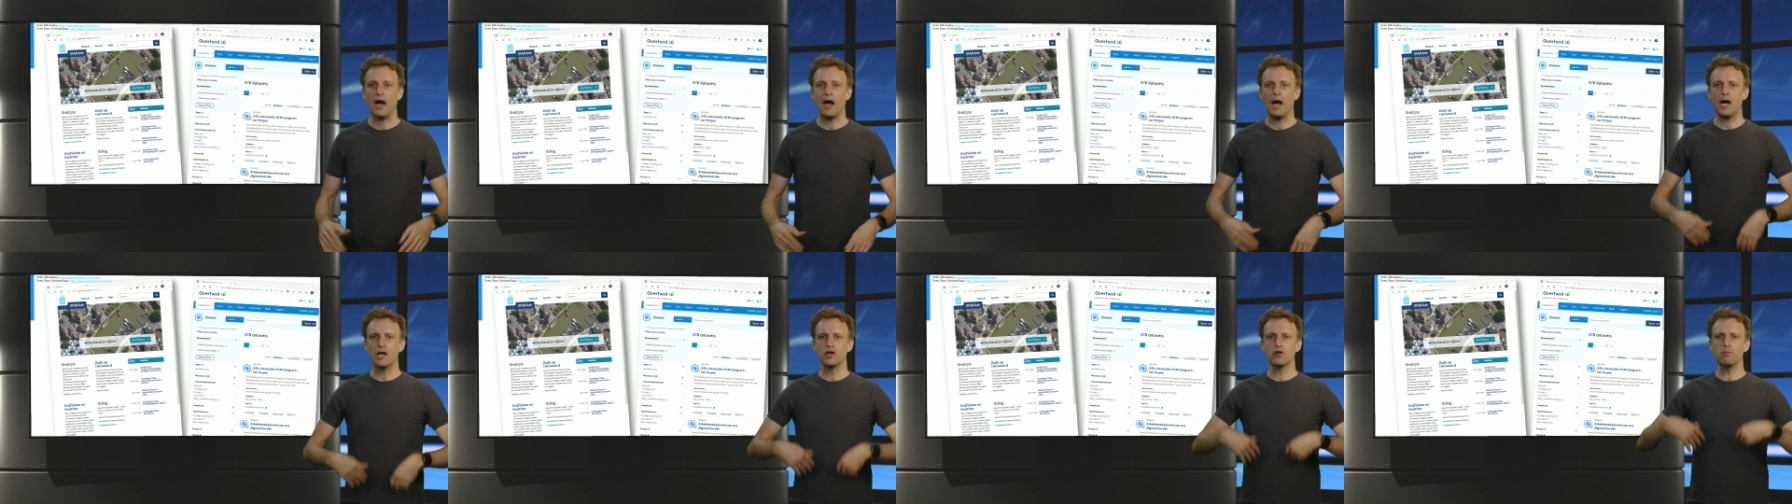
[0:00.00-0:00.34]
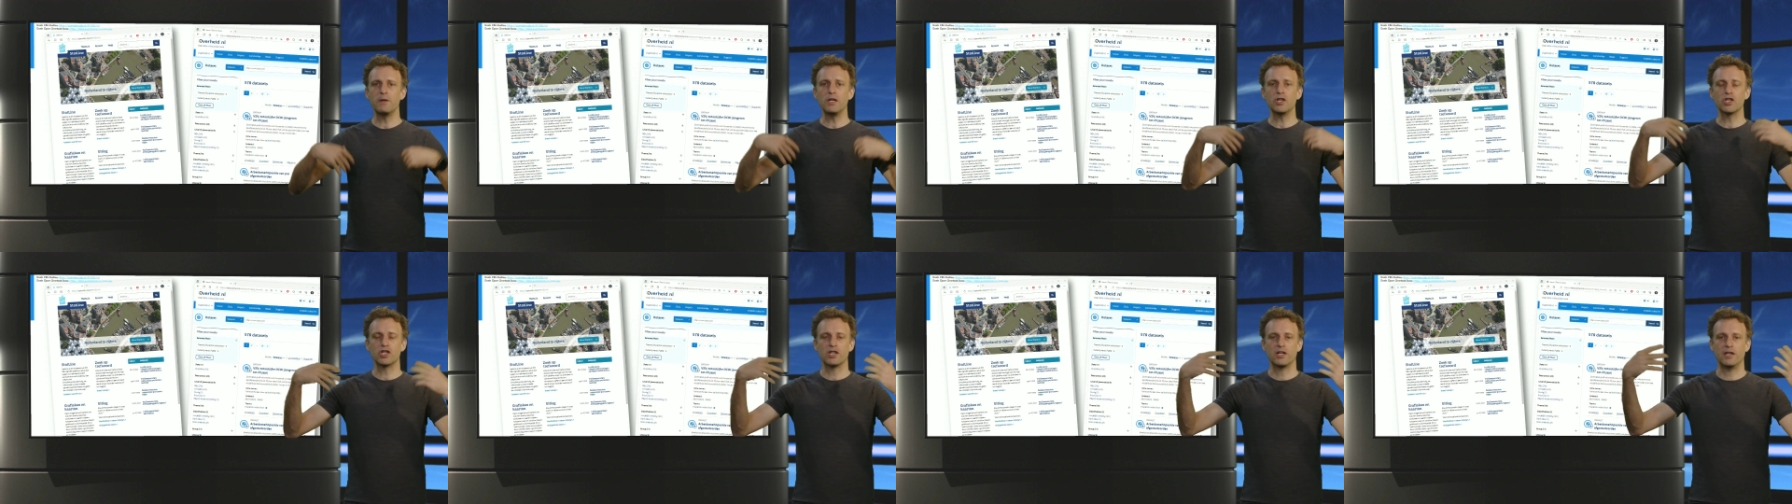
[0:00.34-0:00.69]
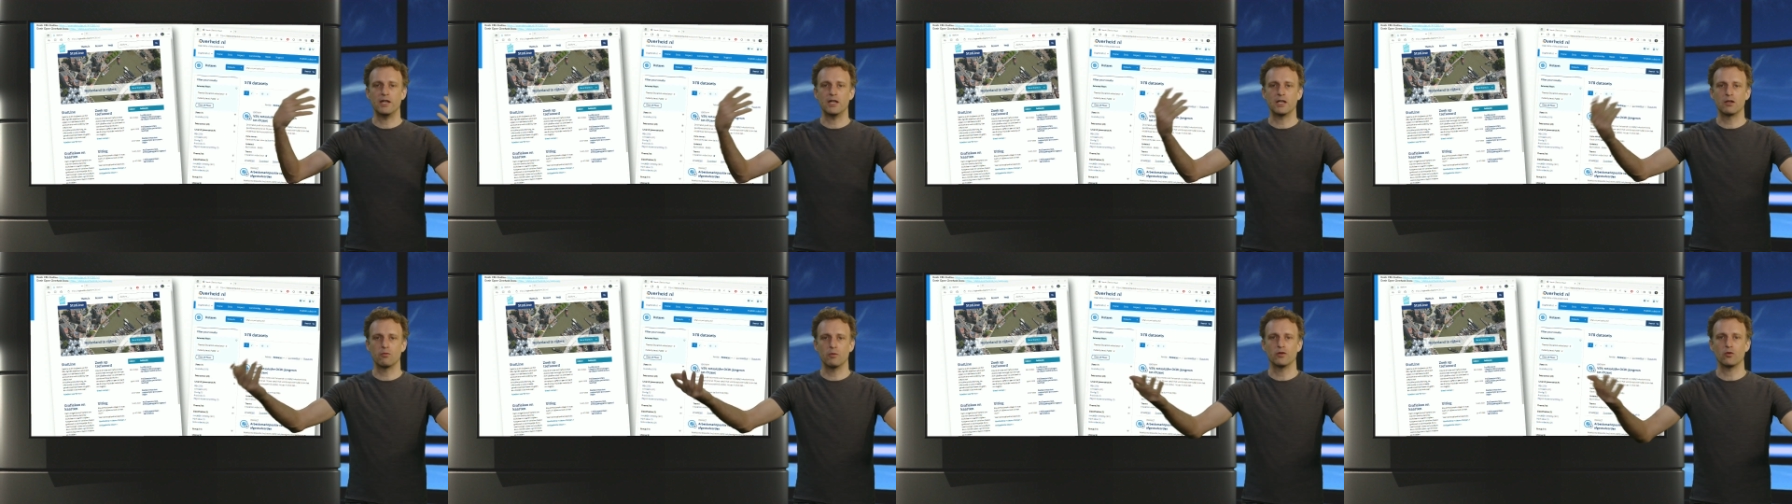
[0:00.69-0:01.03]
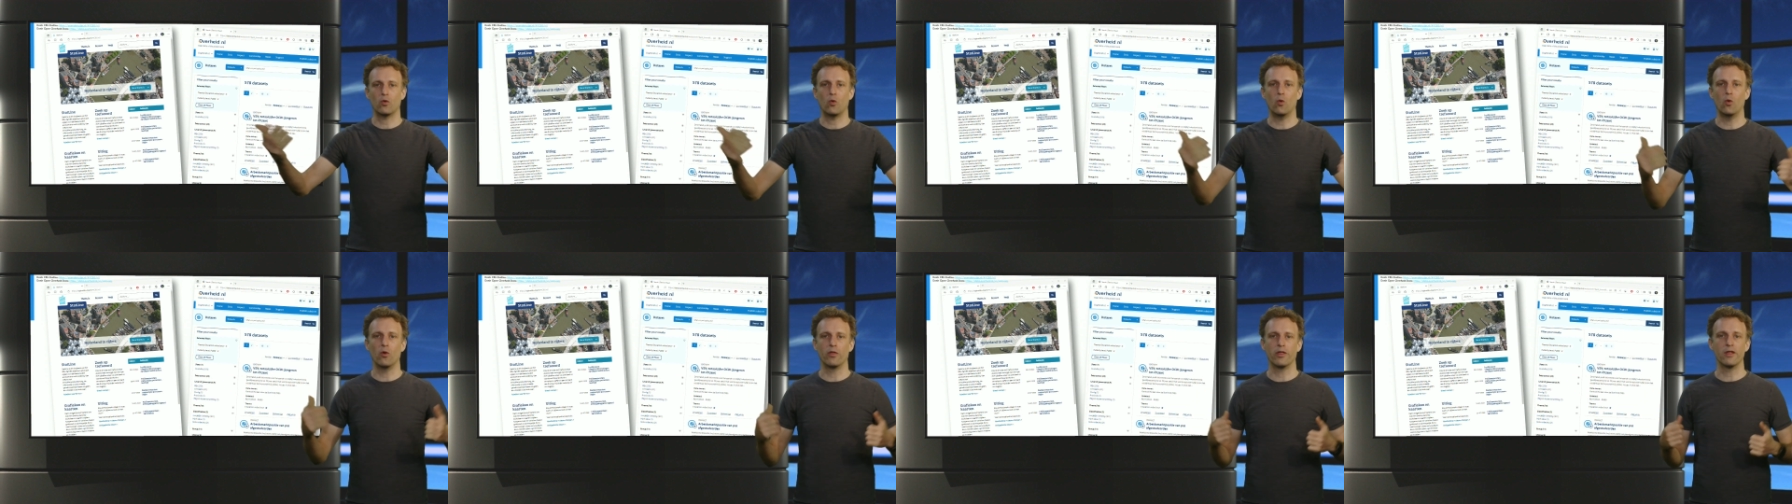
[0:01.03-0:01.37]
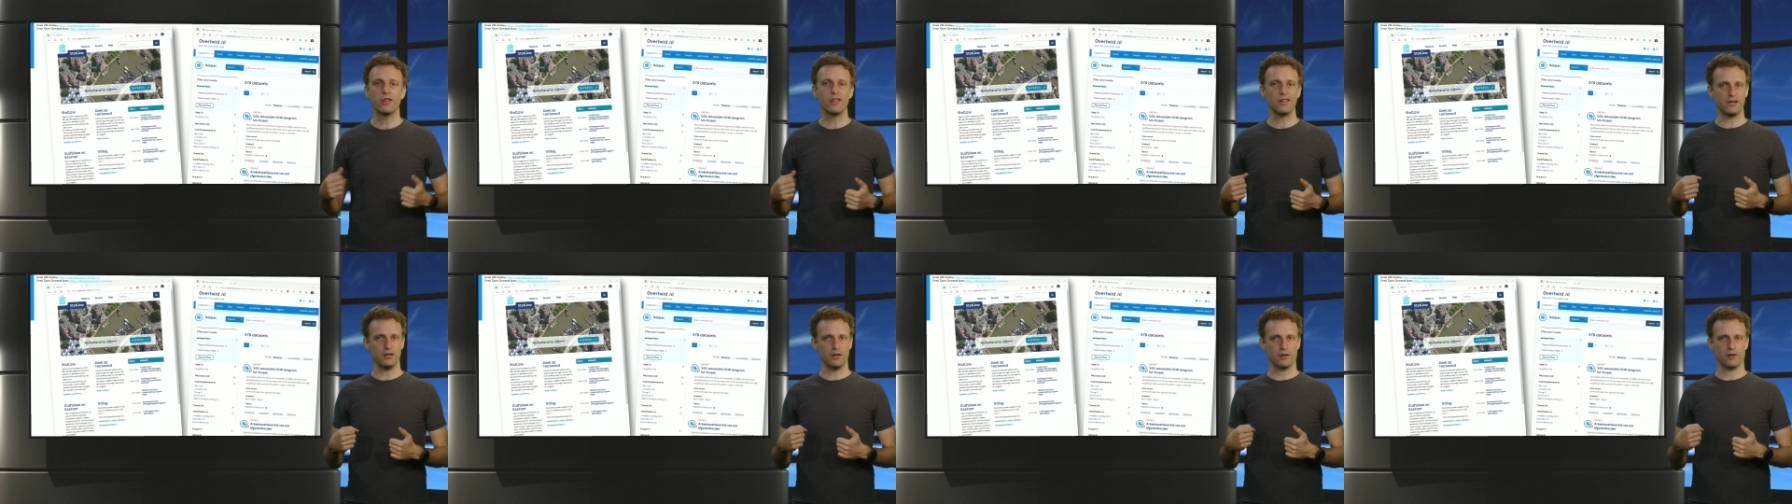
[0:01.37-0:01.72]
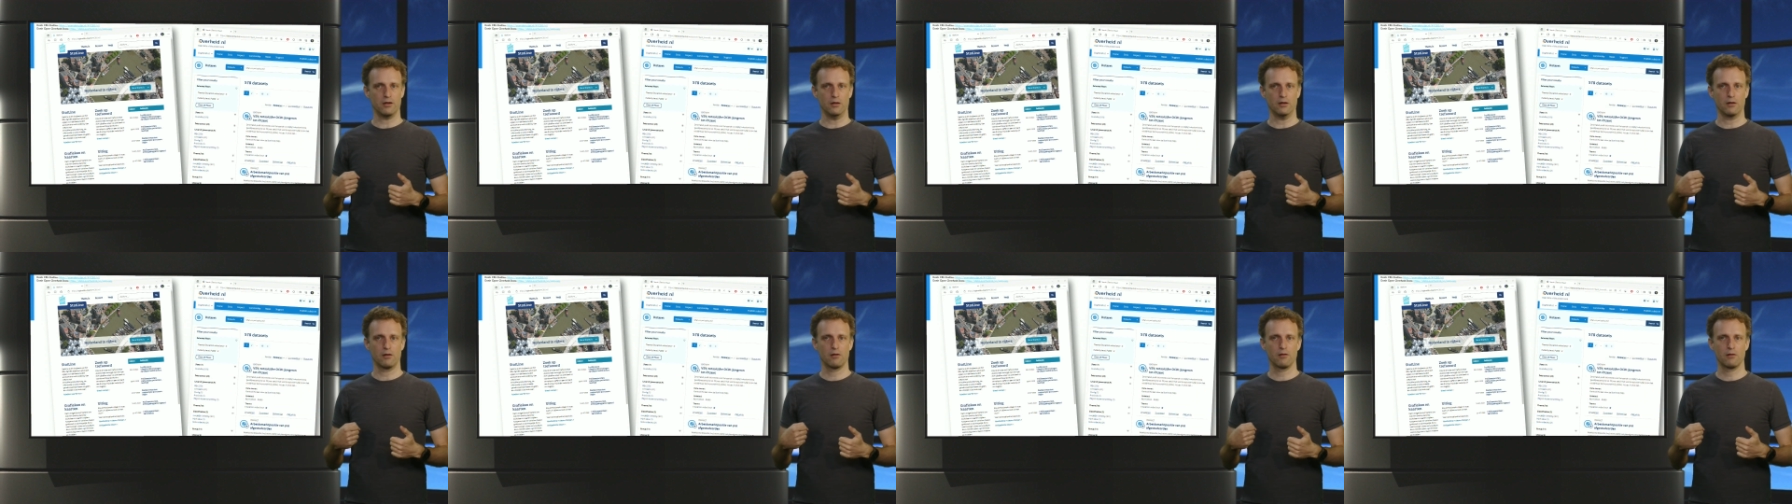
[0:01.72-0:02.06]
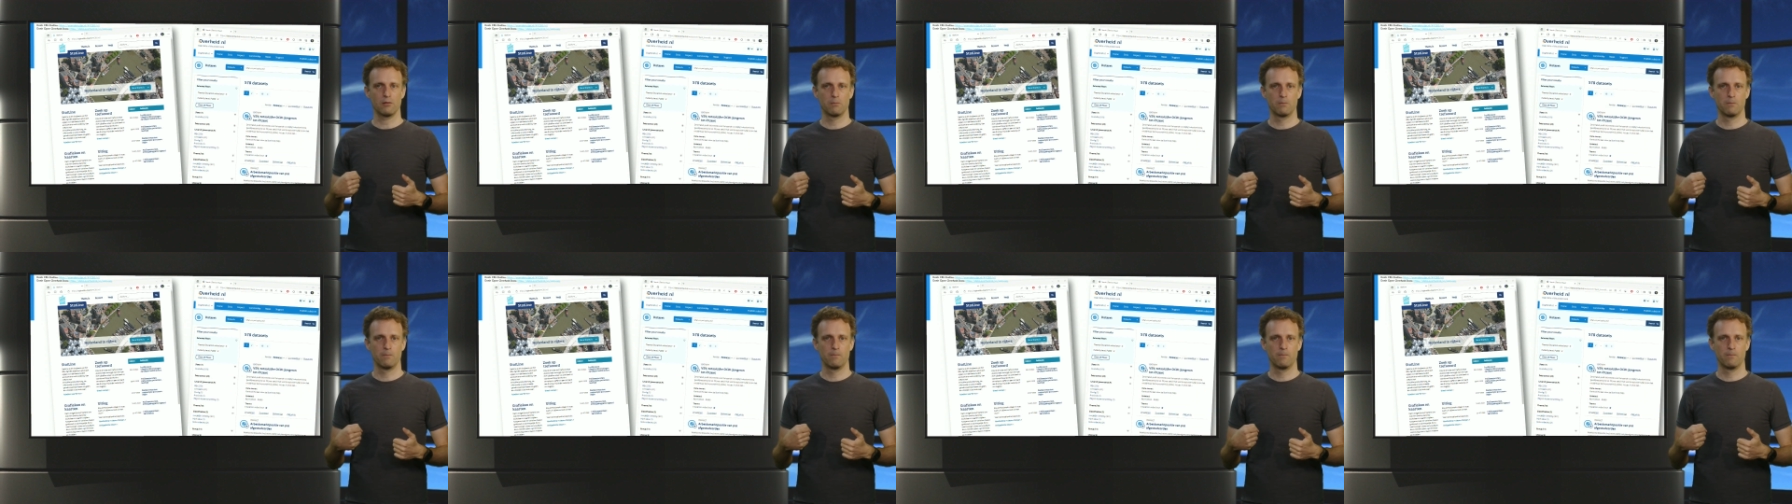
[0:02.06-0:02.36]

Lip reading: are to be shared with all the citizens.